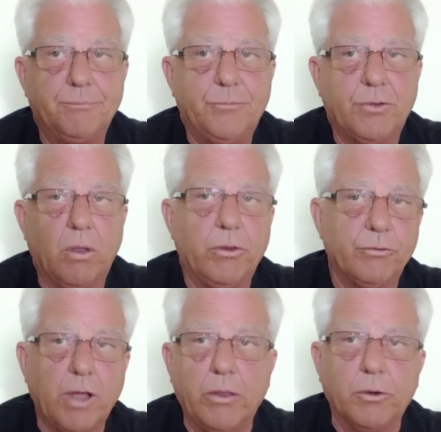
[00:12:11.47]
So
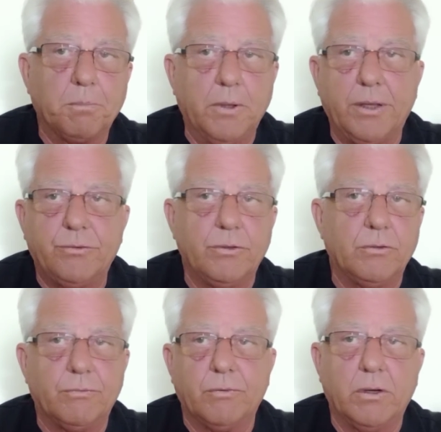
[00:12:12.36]
there's other
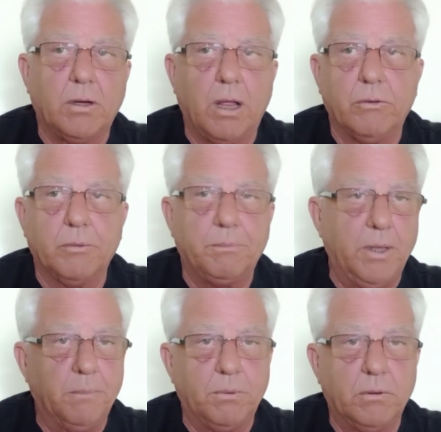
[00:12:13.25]
places for other
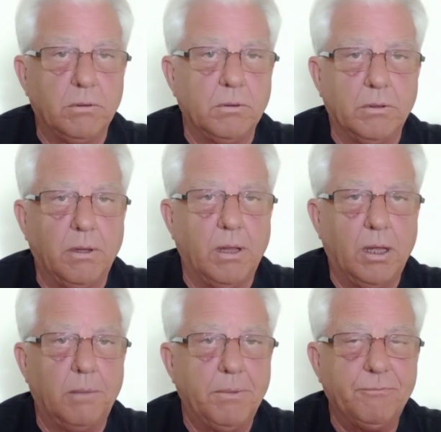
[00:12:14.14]
people,
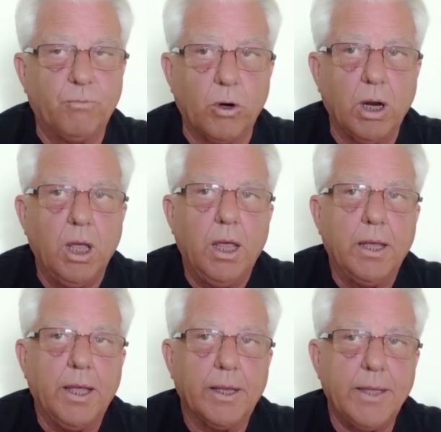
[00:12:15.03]
but for
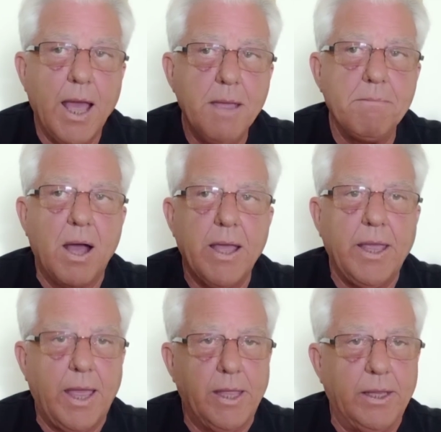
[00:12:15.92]
a guy my
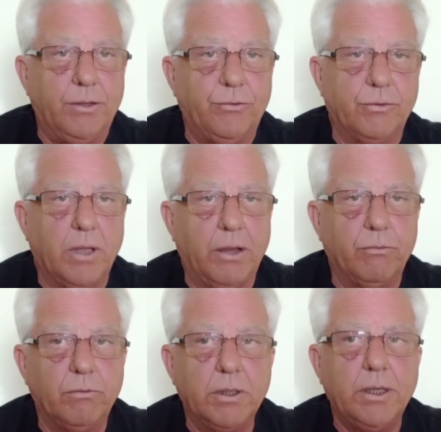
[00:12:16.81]
age, I
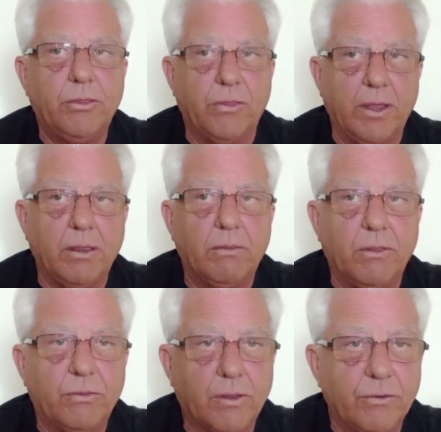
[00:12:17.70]
really think
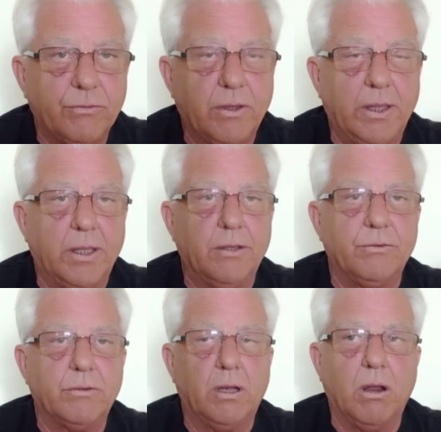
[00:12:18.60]
that this
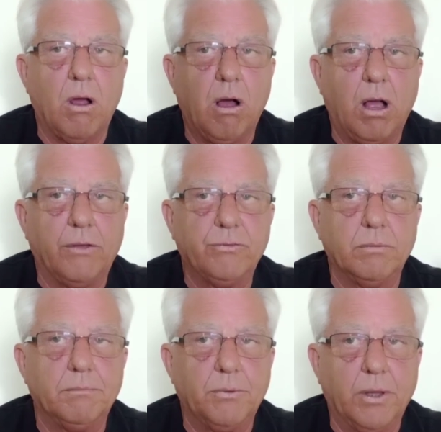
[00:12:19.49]
is an
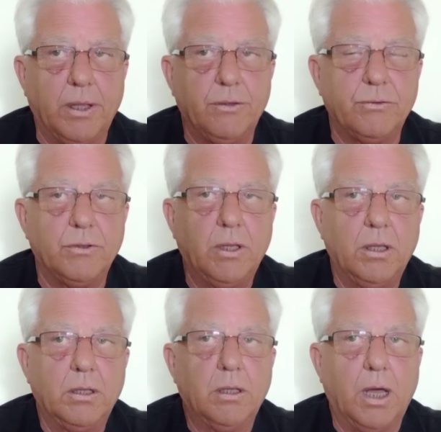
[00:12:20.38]
awesome place
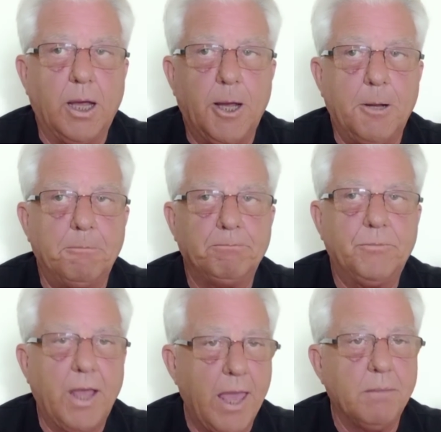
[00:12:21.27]
to
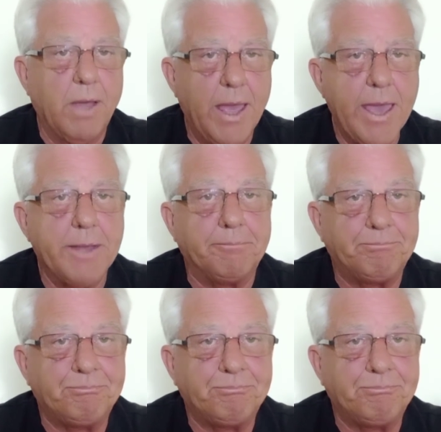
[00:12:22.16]
hang my hat.